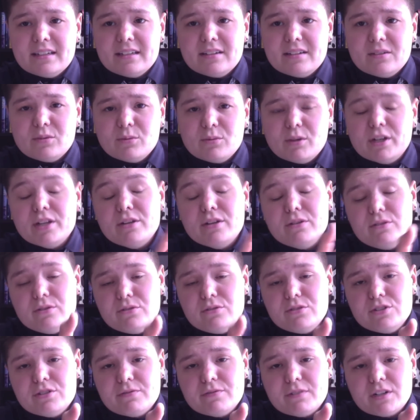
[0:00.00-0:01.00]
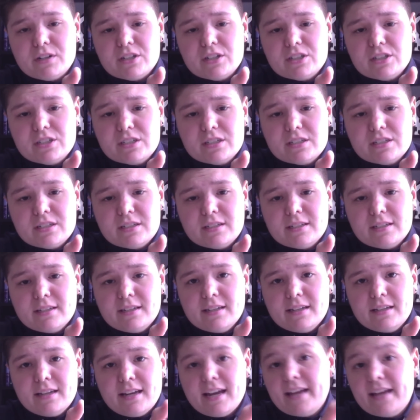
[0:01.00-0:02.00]
Well, you douche first,
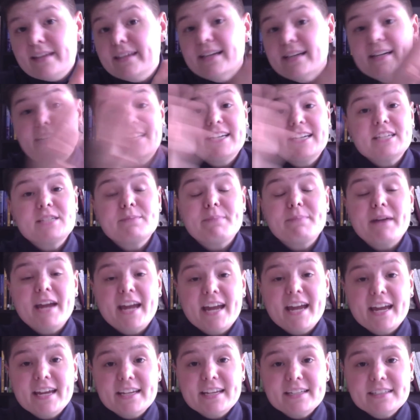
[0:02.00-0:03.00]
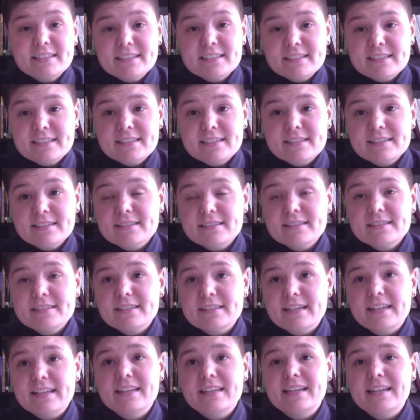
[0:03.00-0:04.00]
and then it expands, and
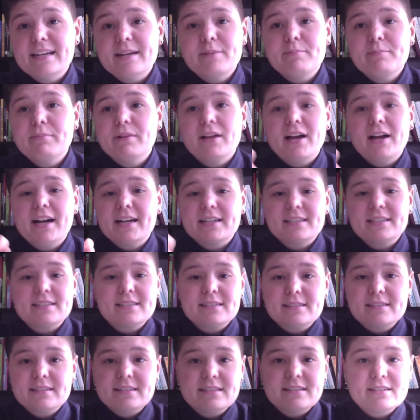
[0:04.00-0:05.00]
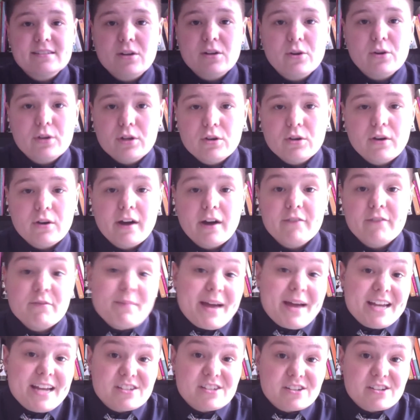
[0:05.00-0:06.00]
then it blocks, and so you don't have a
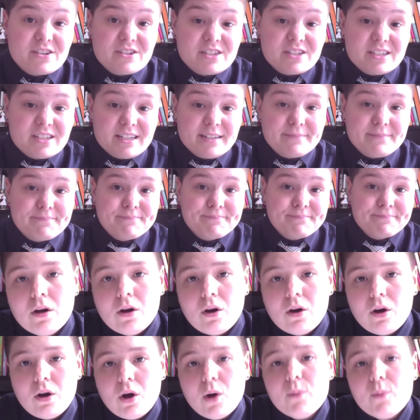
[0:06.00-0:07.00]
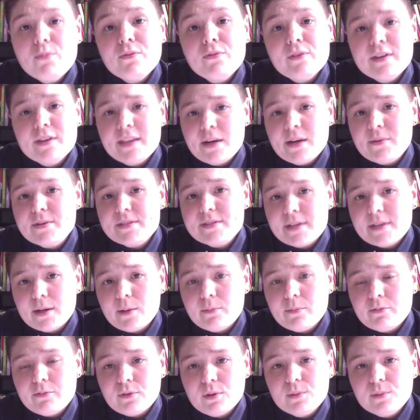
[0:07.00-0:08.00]
massacre scene. Hopefully that was
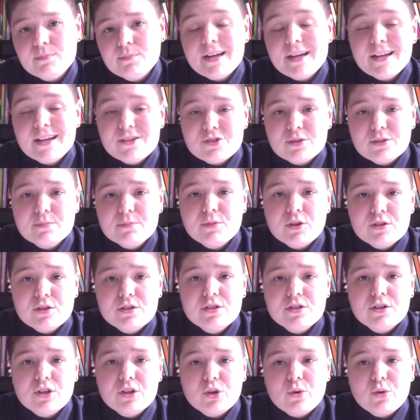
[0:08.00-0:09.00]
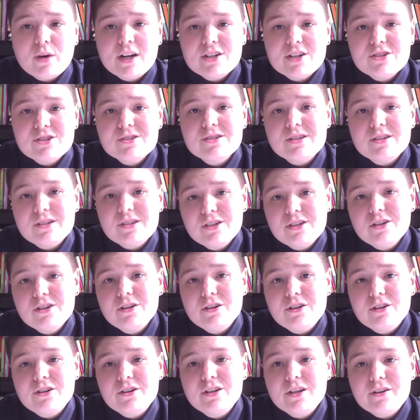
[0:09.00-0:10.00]
helpful, answered most of your questions, and
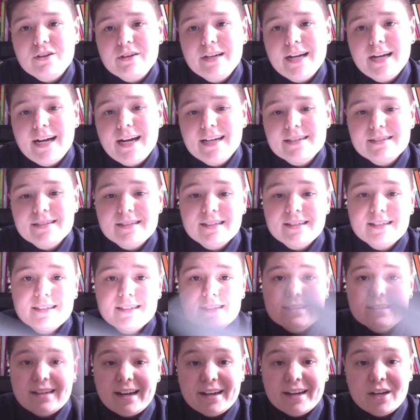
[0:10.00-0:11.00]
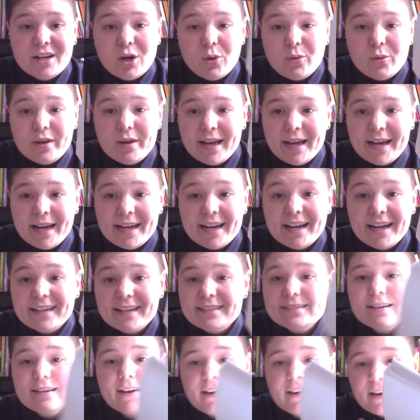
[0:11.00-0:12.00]
cured your curiosities. I know we
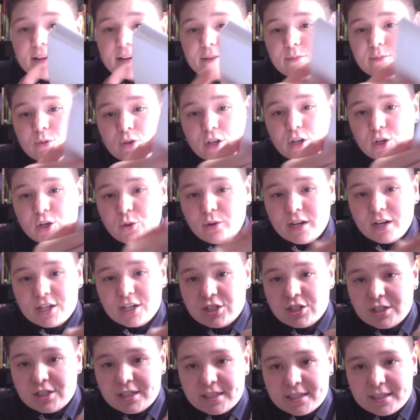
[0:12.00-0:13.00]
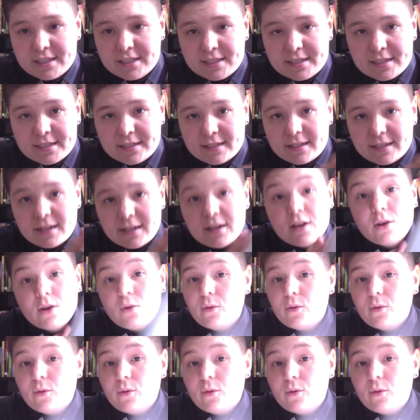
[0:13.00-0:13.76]
had a ton more questions.